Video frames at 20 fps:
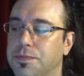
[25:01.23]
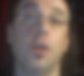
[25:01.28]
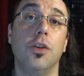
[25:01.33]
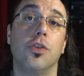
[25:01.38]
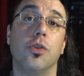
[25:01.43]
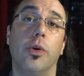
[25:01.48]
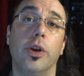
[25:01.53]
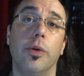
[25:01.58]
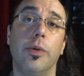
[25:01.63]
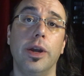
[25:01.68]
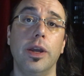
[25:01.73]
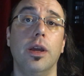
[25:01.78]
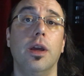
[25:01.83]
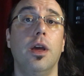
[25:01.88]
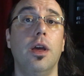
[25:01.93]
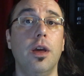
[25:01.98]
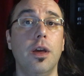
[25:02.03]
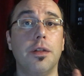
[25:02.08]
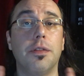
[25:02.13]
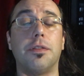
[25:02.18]
So anyway,
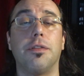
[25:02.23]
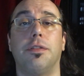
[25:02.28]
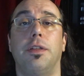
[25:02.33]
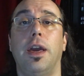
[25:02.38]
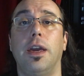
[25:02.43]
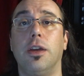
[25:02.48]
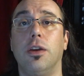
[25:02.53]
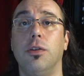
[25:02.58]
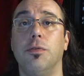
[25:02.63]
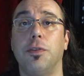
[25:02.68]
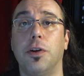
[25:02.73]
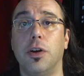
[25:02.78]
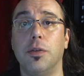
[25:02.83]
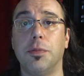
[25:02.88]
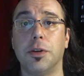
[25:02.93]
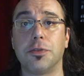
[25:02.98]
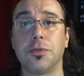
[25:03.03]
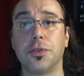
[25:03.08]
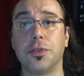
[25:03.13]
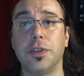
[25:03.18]
thank you very
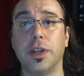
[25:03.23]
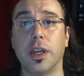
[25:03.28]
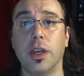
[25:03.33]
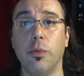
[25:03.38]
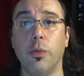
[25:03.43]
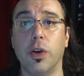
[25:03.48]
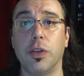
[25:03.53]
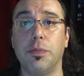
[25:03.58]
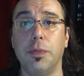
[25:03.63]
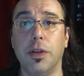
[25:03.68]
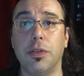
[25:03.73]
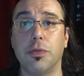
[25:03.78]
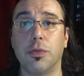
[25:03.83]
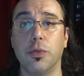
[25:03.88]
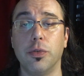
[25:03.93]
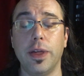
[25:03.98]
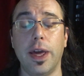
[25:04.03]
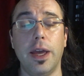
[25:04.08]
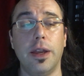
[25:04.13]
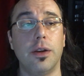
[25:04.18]
much for sticking with me
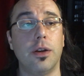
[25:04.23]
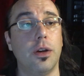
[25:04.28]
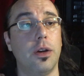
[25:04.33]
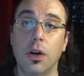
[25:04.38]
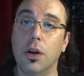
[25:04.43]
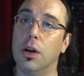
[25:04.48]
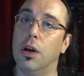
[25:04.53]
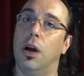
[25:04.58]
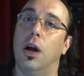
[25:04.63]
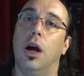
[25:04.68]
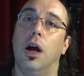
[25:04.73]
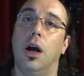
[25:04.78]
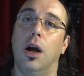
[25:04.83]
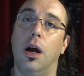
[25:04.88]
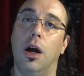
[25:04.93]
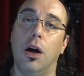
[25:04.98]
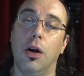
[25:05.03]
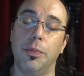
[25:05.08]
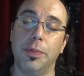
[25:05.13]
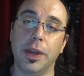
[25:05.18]
through that.
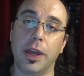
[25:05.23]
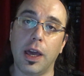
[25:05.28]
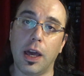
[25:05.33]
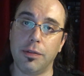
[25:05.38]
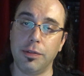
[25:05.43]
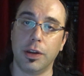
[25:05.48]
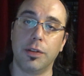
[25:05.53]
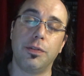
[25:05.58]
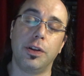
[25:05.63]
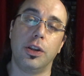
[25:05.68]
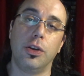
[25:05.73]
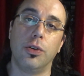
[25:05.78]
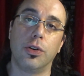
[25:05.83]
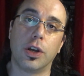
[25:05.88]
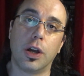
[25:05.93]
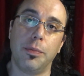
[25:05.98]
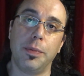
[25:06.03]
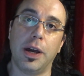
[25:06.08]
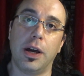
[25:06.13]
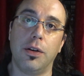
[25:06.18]
I'll be having a video
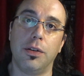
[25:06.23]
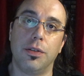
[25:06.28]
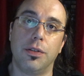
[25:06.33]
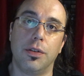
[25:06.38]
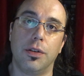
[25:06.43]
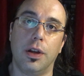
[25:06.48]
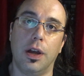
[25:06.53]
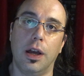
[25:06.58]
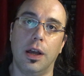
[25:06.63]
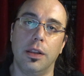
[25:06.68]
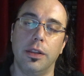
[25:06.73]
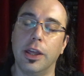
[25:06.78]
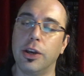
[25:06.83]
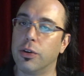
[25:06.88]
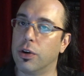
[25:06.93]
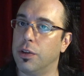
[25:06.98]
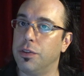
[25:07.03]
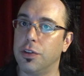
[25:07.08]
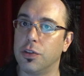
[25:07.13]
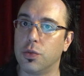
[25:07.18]
come out
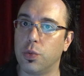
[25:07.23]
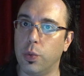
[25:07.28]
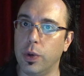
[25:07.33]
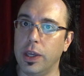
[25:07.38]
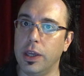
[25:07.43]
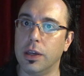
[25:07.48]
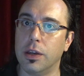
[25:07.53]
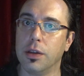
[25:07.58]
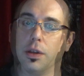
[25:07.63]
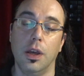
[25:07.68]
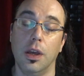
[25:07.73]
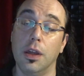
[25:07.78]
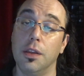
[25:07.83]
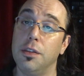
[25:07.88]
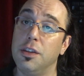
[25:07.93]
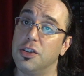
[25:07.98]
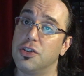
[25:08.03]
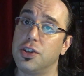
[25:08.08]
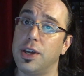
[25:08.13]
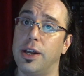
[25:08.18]
later on this week.
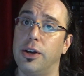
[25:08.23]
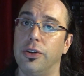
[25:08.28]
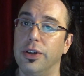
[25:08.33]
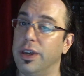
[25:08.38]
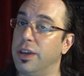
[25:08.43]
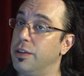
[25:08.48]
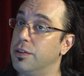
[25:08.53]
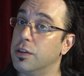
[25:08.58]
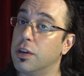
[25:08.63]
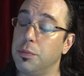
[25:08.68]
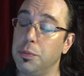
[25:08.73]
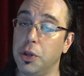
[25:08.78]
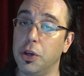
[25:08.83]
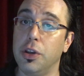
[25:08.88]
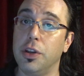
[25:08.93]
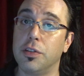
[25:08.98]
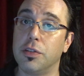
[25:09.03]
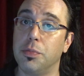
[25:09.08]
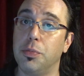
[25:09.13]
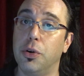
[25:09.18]
This channel is
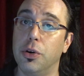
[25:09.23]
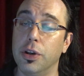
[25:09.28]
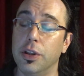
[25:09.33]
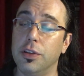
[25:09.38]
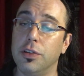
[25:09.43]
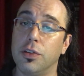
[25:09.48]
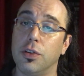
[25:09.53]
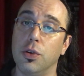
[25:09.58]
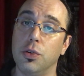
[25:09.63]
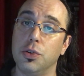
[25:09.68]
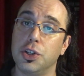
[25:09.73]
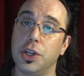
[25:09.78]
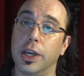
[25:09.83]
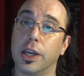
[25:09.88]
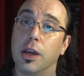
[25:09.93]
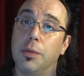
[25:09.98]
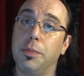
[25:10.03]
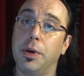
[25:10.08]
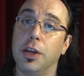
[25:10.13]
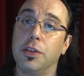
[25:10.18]
community supported, so check
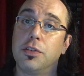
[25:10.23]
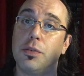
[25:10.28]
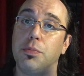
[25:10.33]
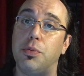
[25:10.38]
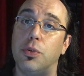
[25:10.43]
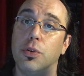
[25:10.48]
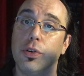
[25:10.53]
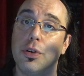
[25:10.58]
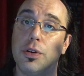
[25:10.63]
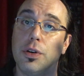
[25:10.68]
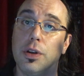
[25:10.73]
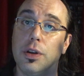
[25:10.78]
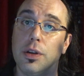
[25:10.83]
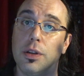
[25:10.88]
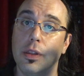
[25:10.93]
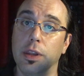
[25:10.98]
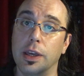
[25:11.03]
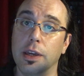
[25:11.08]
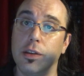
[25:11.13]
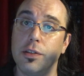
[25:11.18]
out my support
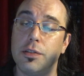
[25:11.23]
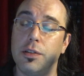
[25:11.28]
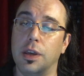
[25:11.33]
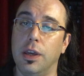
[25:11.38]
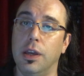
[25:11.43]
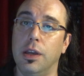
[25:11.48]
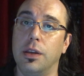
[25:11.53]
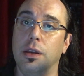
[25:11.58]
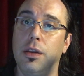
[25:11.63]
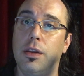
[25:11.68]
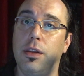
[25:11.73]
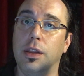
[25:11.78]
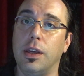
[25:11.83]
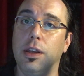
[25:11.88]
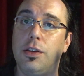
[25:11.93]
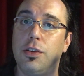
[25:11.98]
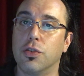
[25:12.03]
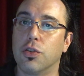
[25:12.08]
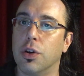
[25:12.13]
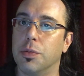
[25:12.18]
links in the
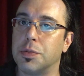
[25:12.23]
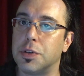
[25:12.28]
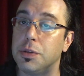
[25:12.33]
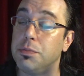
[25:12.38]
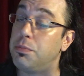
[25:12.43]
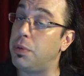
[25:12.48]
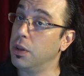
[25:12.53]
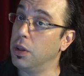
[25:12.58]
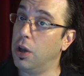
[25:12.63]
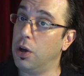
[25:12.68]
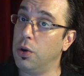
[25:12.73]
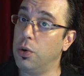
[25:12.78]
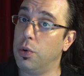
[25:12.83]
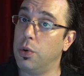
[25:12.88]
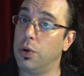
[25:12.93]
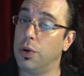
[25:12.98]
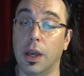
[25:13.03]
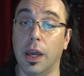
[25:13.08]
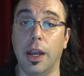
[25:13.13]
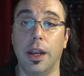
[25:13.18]
description below.
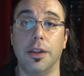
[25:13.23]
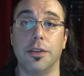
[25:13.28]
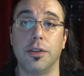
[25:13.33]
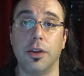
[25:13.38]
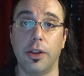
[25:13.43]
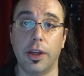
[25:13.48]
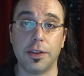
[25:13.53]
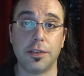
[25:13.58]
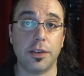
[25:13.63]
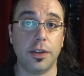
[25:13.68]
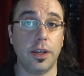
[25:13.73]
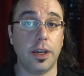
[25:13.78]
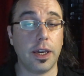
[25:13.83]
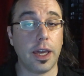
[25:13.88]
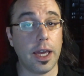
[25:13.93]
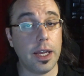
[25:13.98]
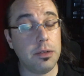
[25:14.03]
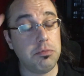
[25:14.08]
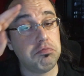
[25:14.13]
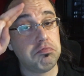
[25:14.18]
And until I see you
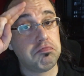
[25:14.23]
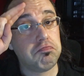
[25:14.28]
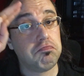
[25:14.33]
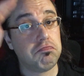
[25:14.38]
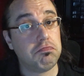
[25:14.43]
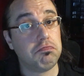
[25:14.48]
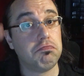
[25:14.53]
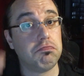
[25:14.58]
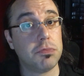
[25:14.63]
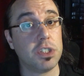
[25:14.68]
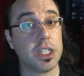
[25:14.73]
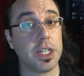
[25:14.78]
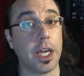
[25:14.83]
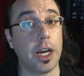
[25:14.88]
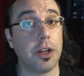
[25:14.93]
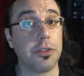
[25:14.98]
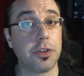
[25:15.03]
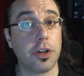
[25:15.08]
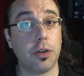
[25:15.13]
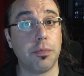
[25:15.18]
again, get
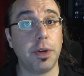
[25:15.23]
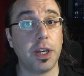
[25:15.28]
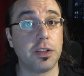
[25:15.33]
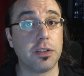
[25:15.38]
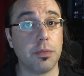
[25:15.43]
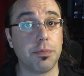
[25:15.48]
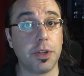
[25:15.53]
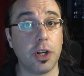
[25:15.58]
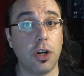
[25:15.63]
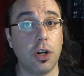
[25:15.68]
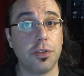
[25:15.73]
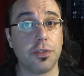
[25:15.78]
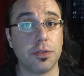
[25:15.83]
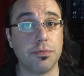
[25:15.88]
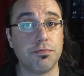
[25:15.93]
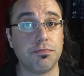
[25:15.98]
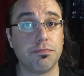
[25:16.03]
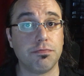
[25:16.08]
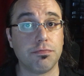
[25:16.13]
out there and make something awesome.